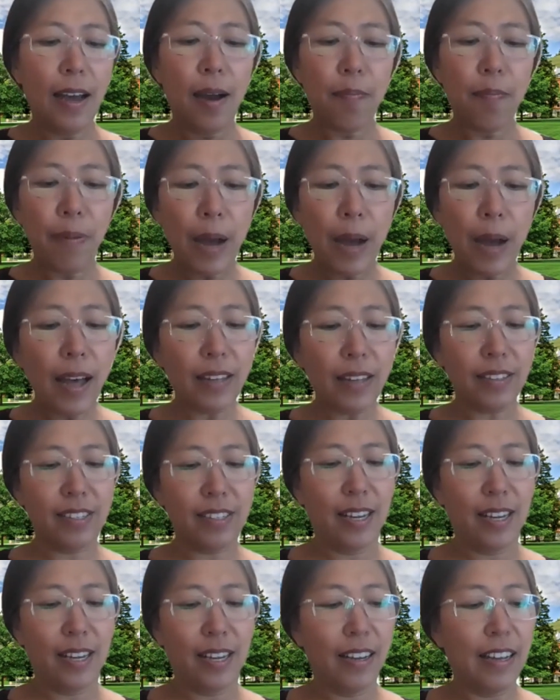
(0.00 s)

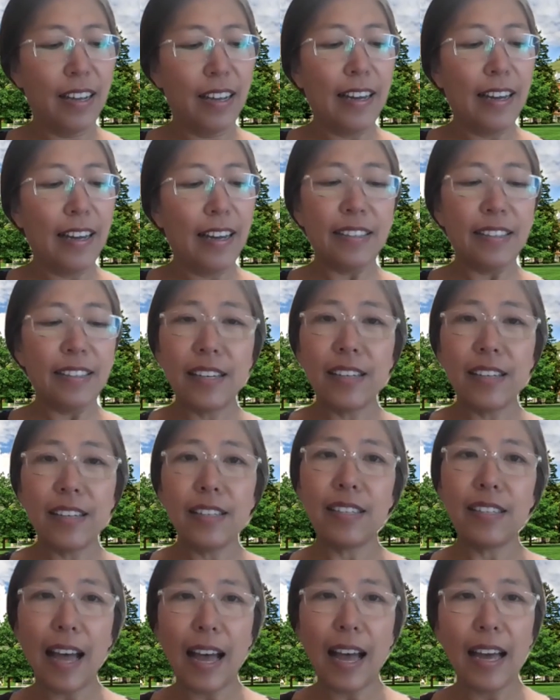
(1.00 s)
But
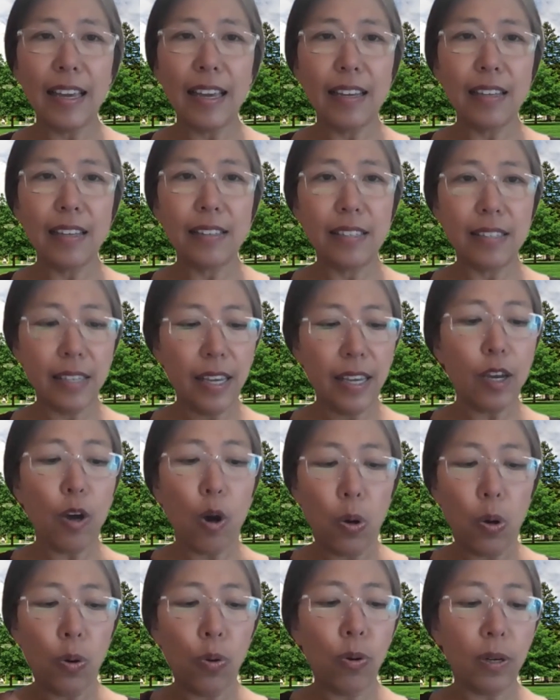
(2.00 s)
this IEC
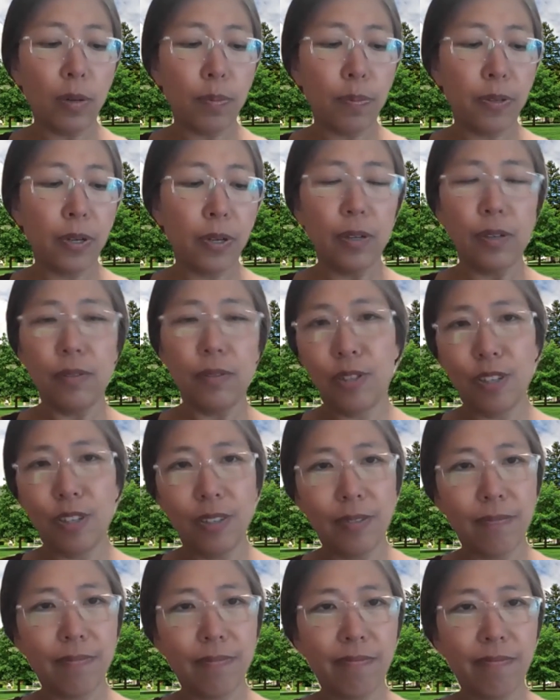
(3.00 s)
approach,
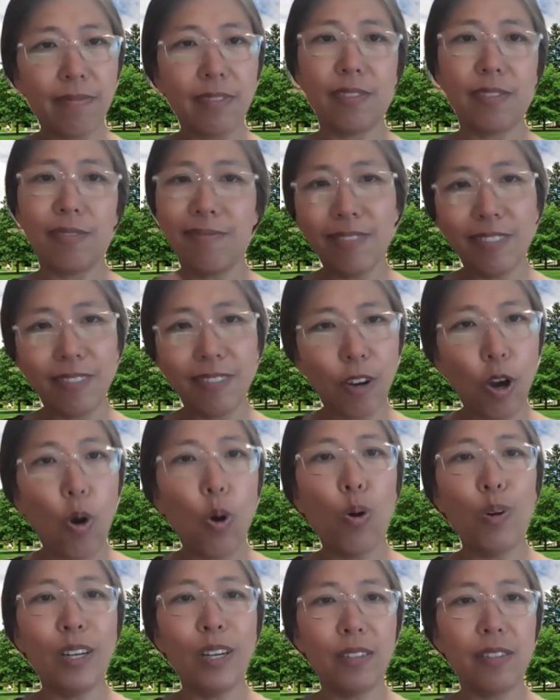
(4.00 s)

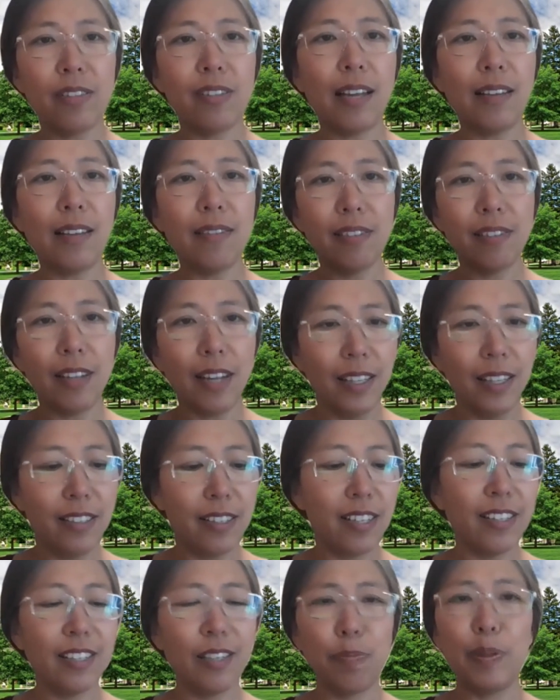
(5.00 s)
all in the sense
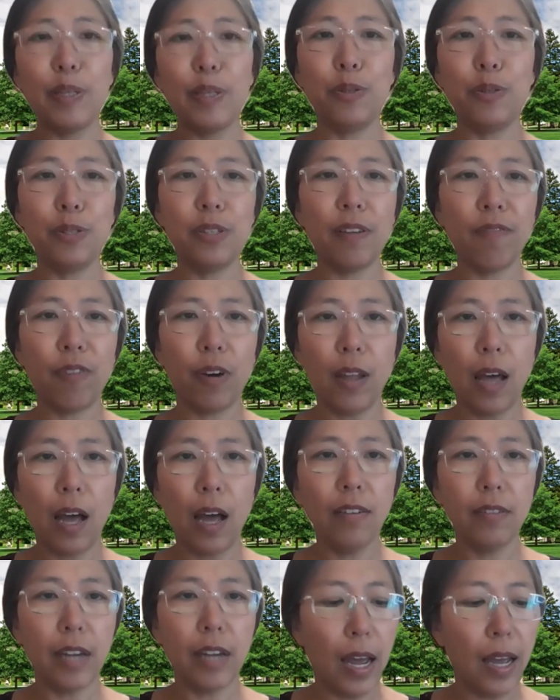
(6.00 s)
that it's been using for a
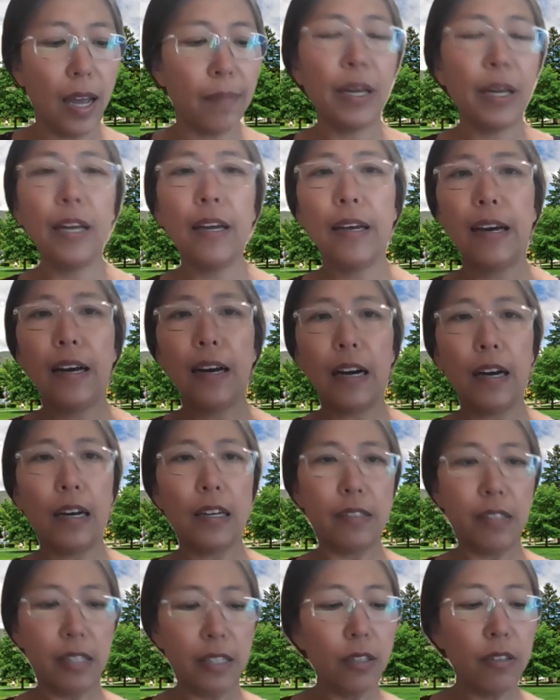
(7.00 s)
long time,
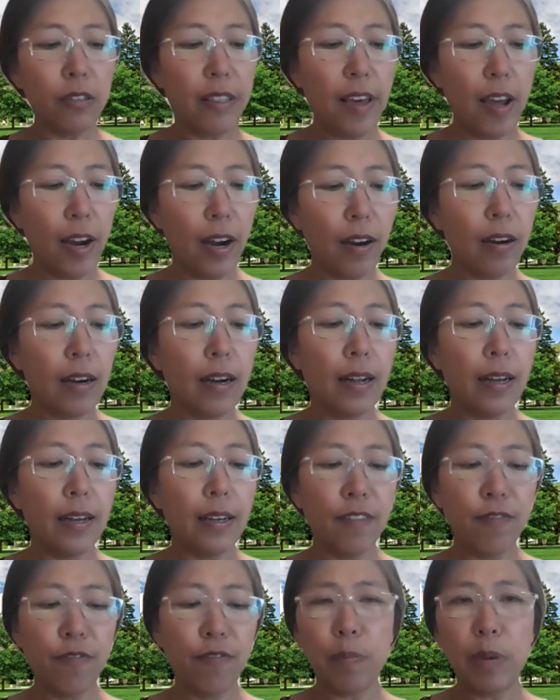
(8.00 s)
still there,
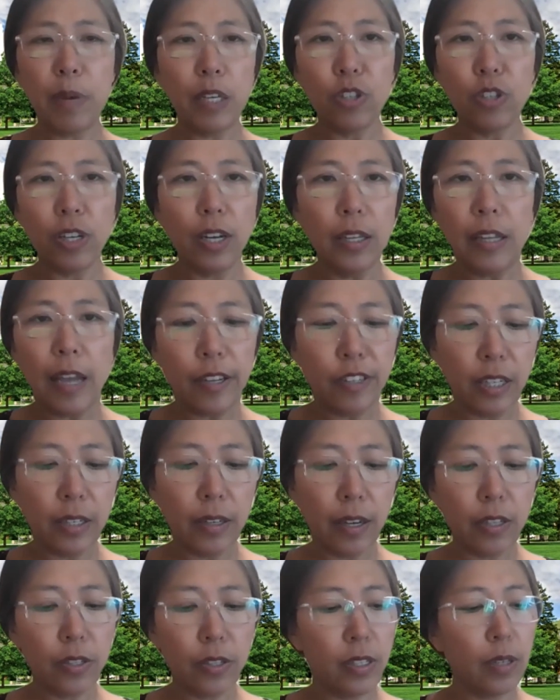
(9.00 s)
information
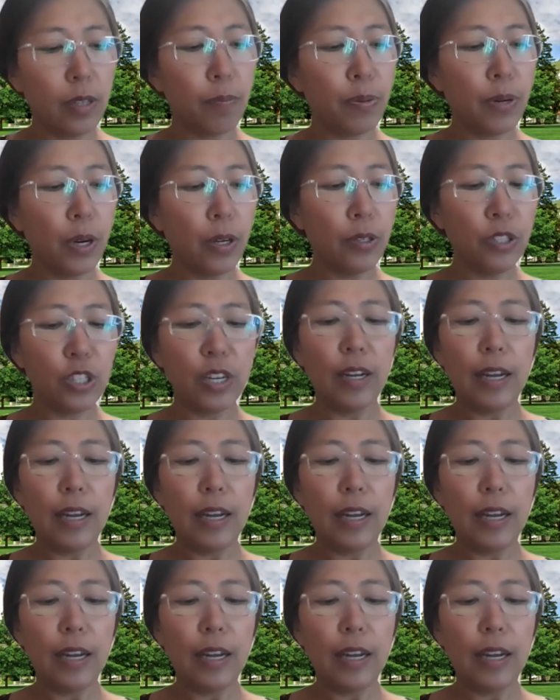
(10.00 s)
education approach